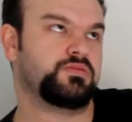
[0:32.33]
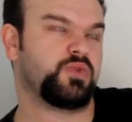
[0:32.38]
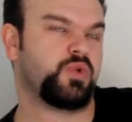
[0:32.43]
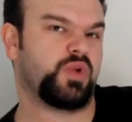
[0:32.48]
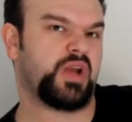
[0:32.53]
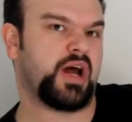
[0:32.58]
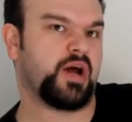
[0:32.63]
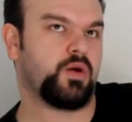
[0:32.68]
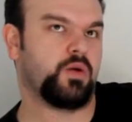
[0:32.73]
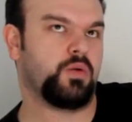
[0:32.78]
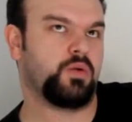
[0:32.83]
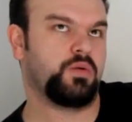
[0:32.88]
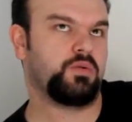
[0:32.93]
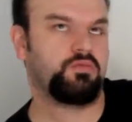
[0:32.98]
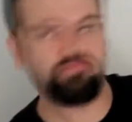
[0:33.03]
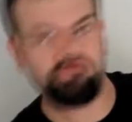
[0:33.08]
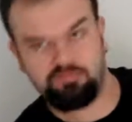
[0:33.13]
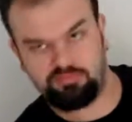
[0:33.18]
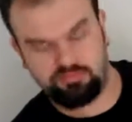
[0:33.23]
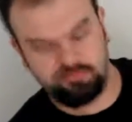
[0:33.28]
Knuckle.
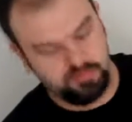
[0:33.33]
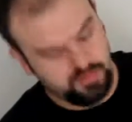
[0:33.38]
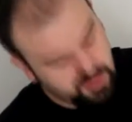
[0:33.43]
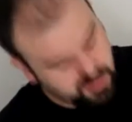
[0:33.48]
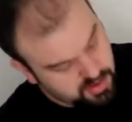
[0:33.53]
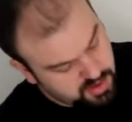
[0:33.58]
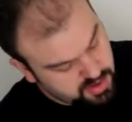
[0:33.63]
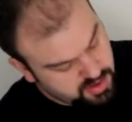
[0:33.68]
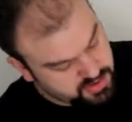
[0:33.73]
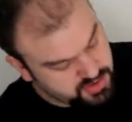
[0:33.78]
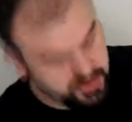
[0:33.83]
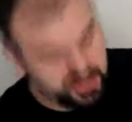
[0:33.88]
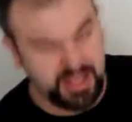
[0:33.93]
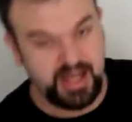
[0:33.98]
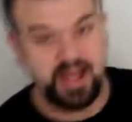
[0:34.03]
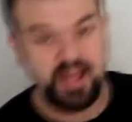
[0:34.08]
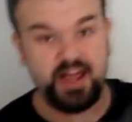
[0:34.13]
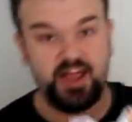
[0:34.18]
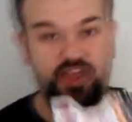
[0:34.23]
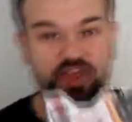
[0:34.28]
So
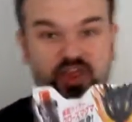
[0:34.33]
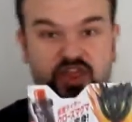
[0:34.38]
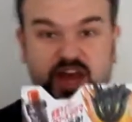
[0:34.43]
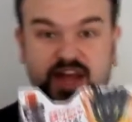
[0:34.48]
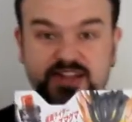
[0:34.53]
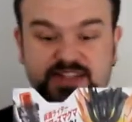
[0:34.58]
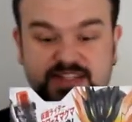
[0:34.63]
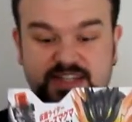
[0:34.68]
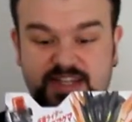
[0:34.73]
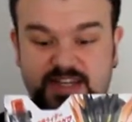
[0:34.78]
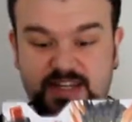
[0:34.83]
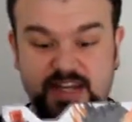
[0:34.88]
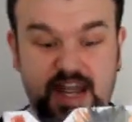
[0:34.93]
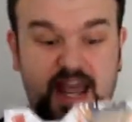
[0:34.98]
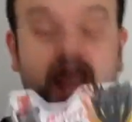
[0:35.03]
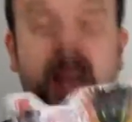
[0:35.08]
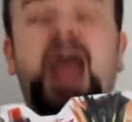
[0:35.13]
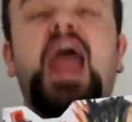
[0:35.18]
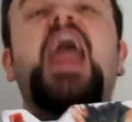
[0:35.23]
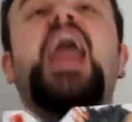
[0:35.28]
yeah, that's it.
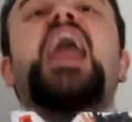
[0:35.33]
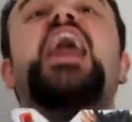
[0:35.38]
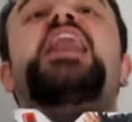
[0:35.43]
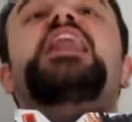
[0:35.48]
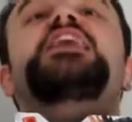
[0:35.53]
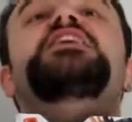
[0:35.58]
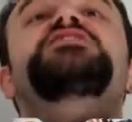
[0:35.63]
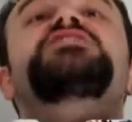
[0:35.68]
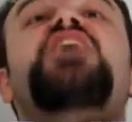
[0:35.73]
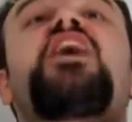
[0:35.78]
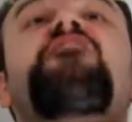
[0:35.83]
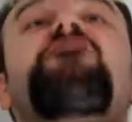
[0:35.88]
It is